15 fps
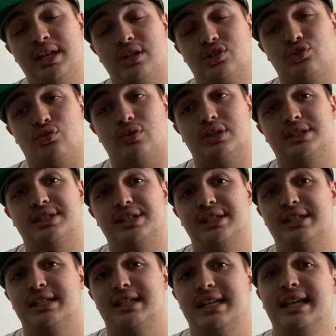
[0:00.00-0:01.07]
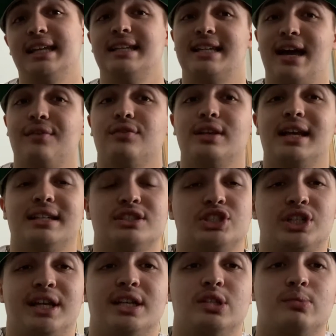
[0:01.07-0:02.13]
in a shortened season, he definitely has a
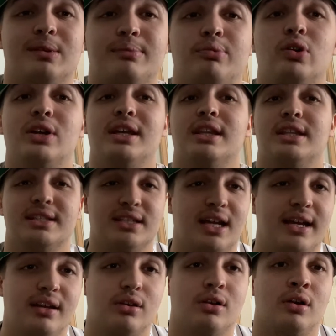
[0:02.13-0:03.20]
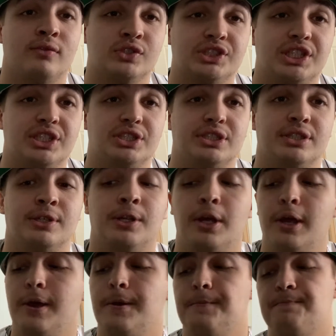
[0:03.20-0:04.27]
chance to be put in the Cy Young conversation.
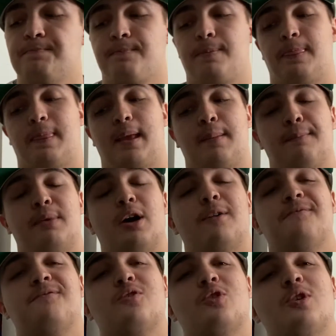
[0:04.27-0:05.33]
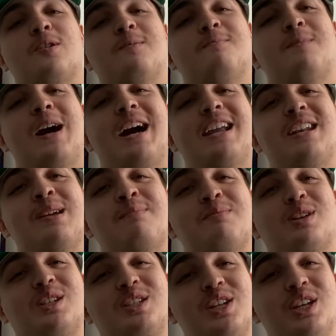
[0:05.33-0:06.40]
But for my
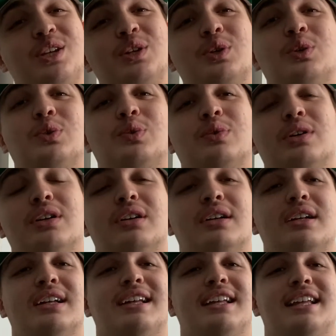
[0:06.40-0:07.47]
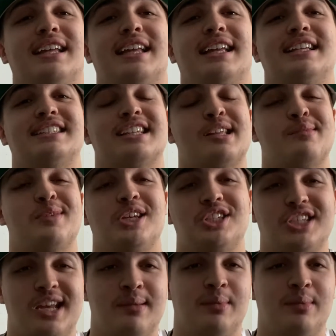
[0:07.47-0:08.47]
number two is going to be Shane